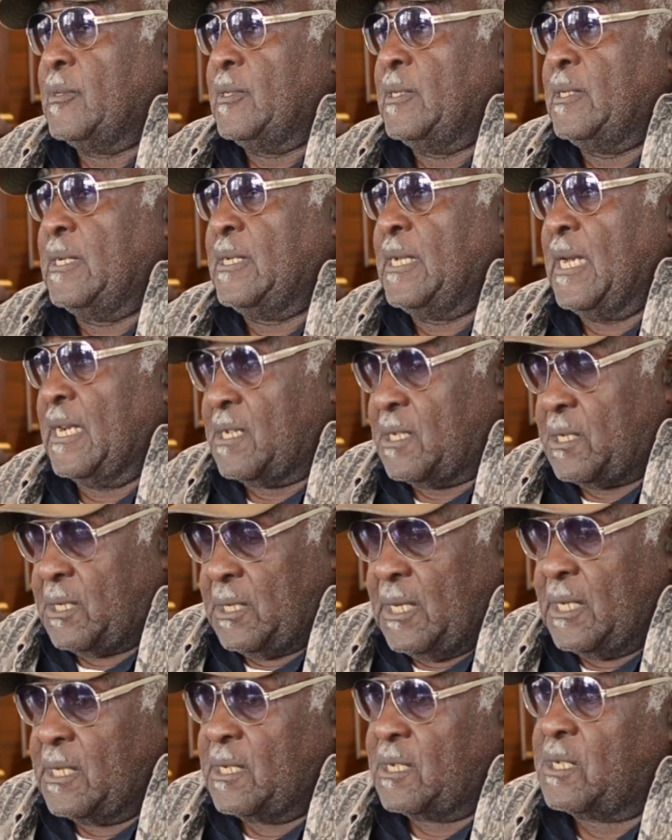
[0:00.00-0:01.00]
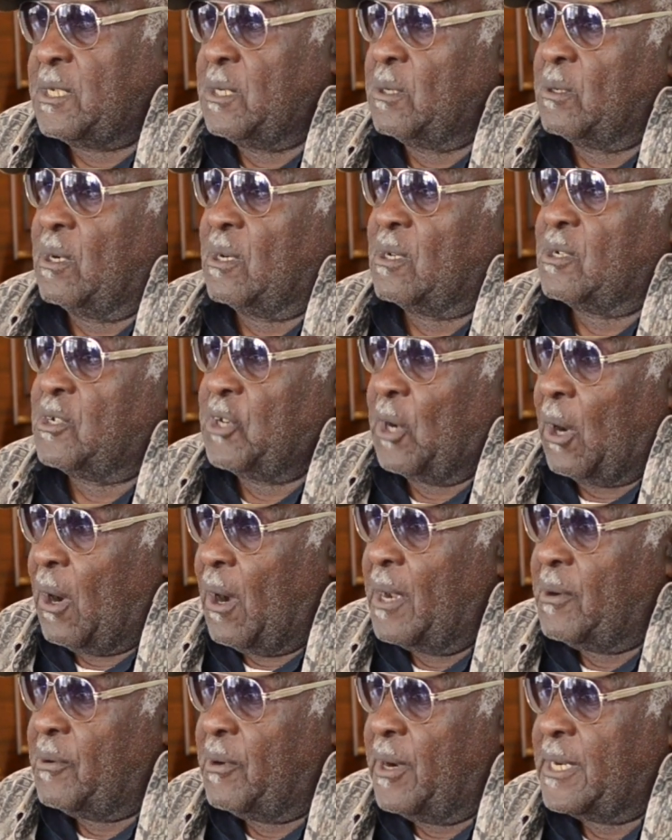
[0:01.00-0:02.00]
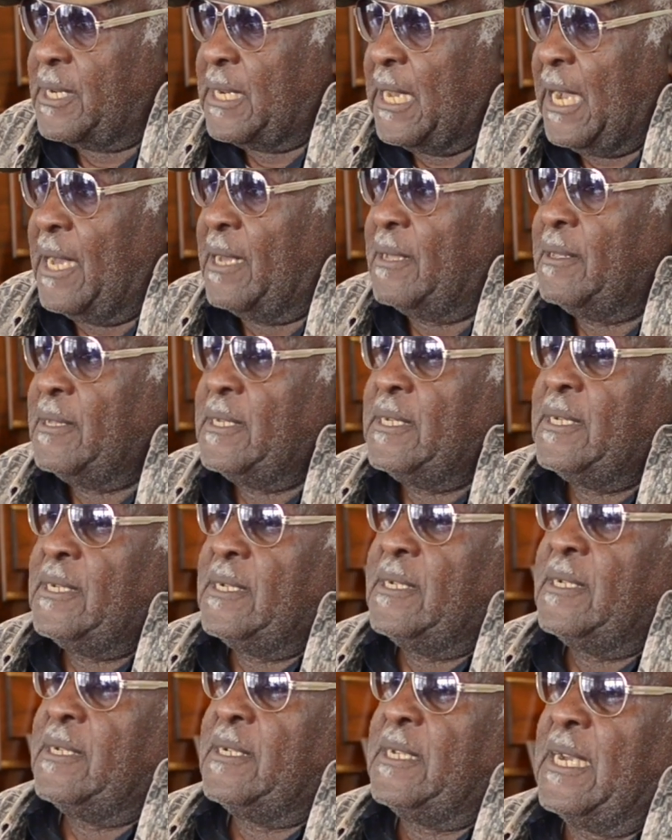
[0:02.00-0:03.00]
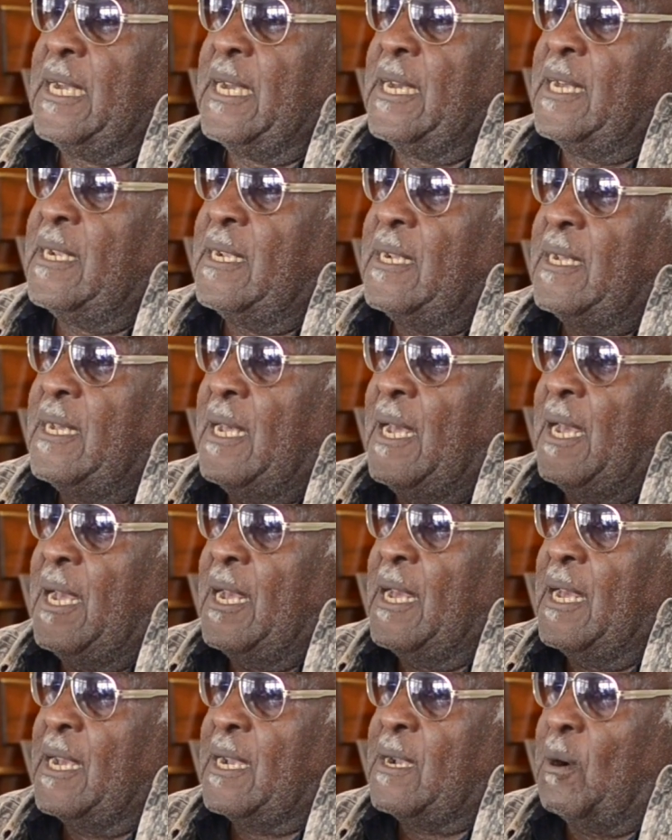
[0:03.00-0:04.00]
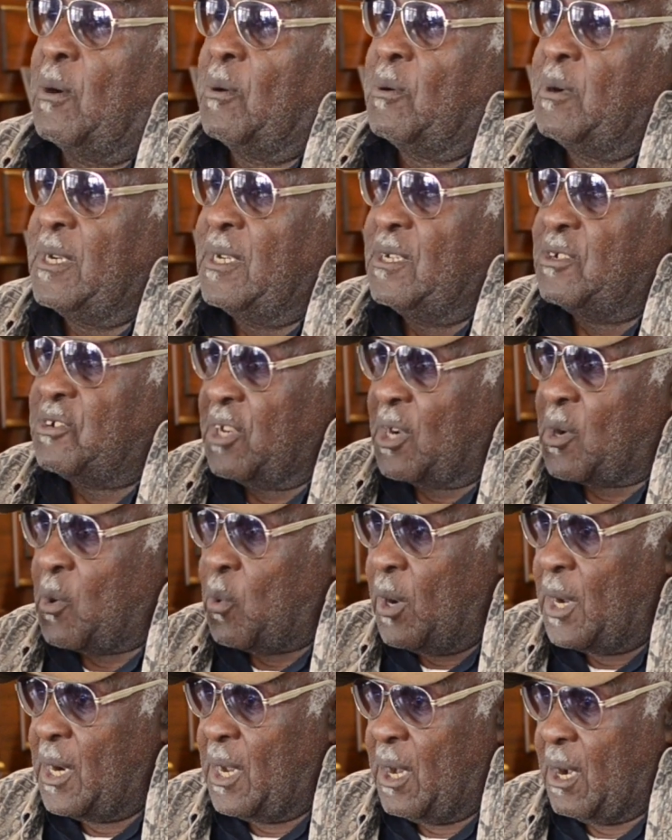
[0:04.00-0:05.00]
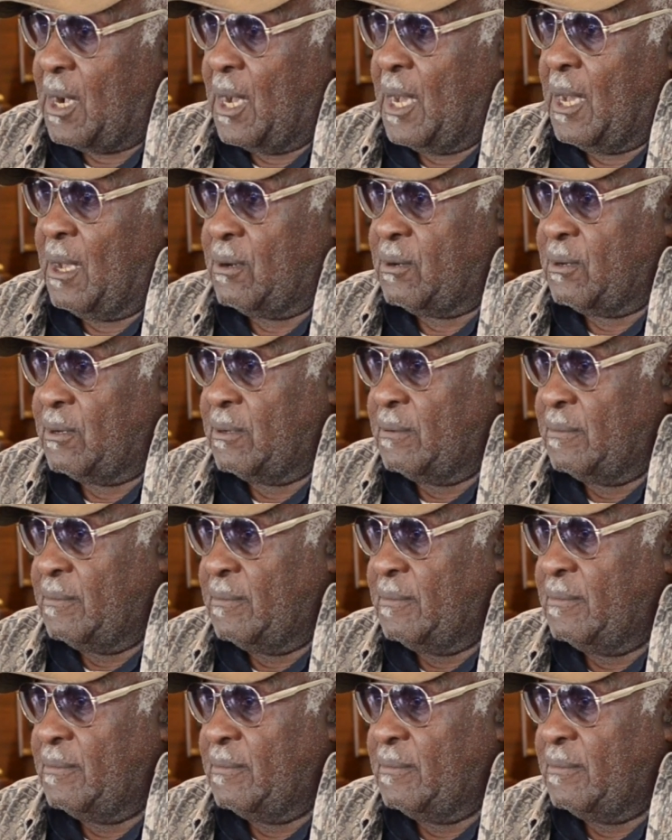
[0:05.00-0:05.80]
And killed Uncle George right there. Then Corrine, she quit Uncle Anson.